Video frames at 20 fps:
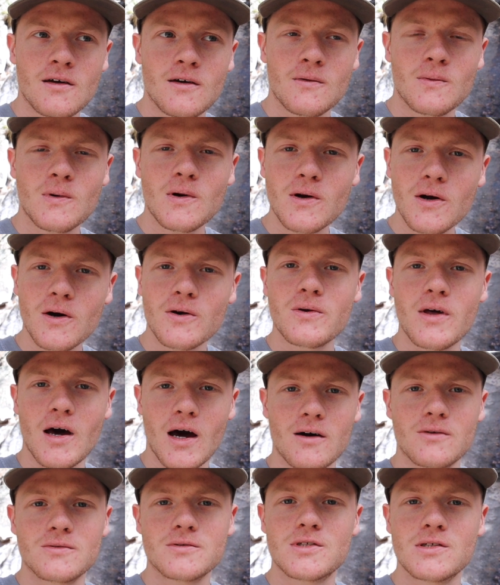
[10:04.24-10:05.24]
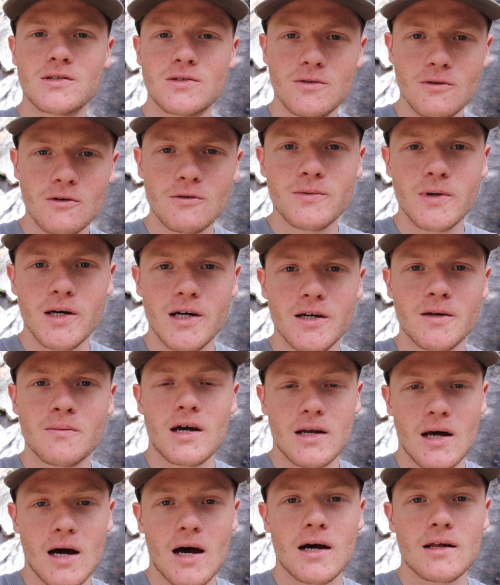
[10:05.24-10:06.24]
we'll go down to the U of A
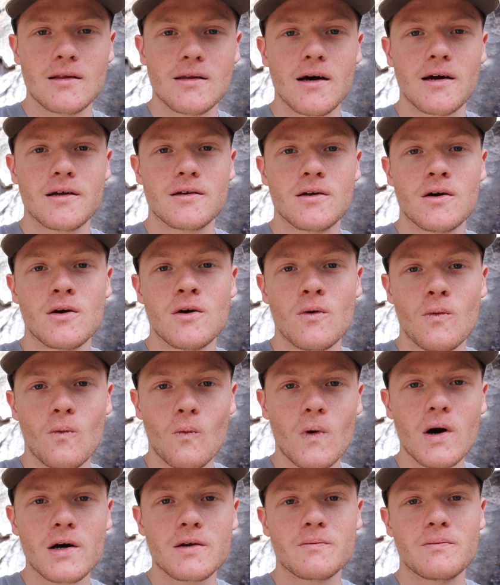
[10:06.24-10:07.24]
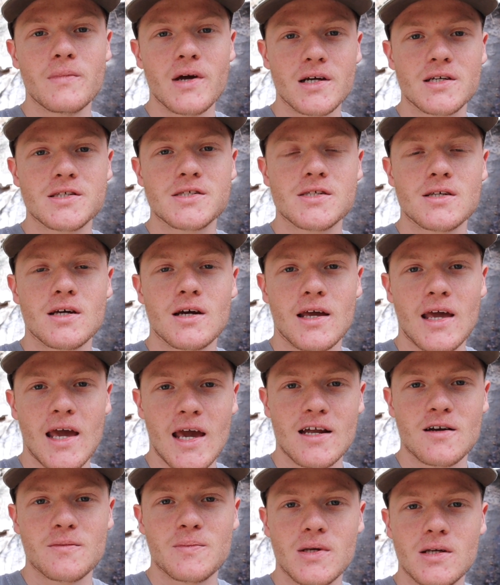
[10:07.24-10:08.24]
and highlight what makes a
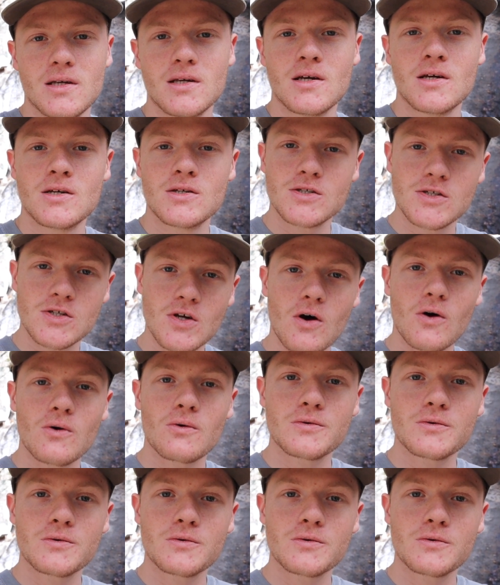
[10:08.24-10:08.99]
canopy so